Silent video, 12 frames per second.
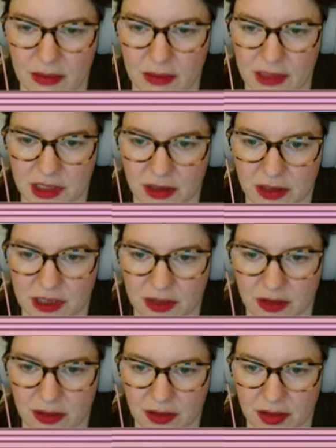So this is
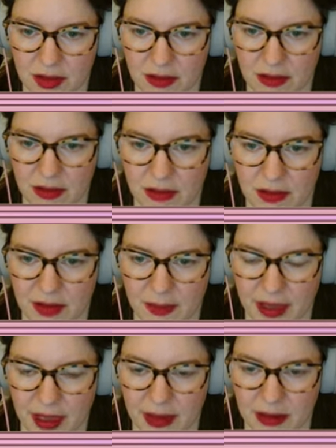all going to go at the
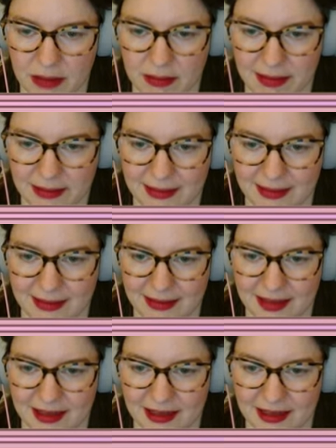back.
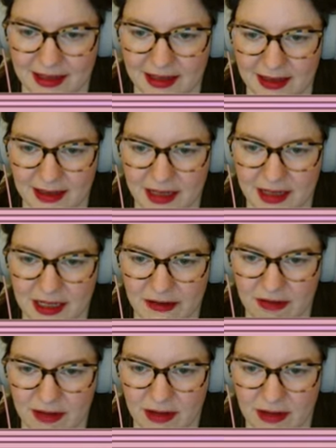in
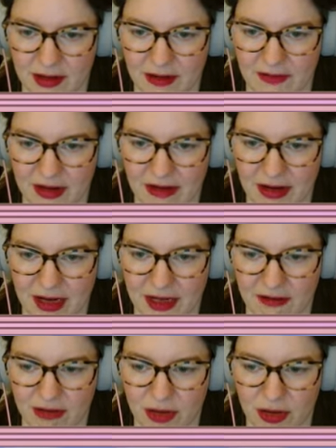varying
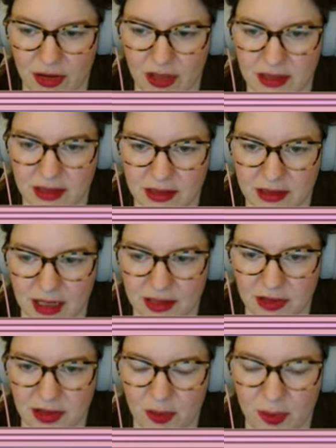different colours. I
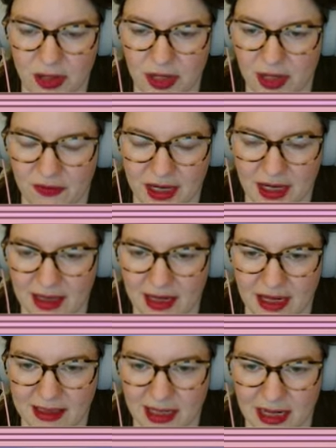don't know what we're going to do for Kid
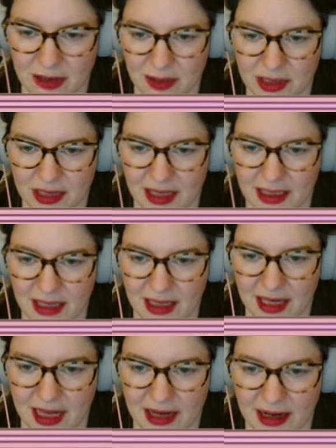Cat's house. He's at
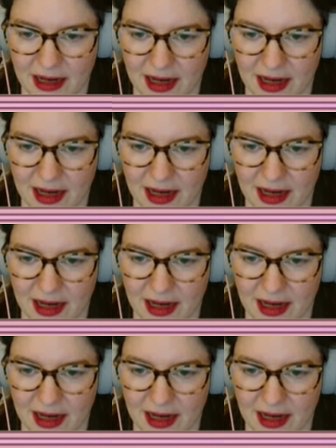the end.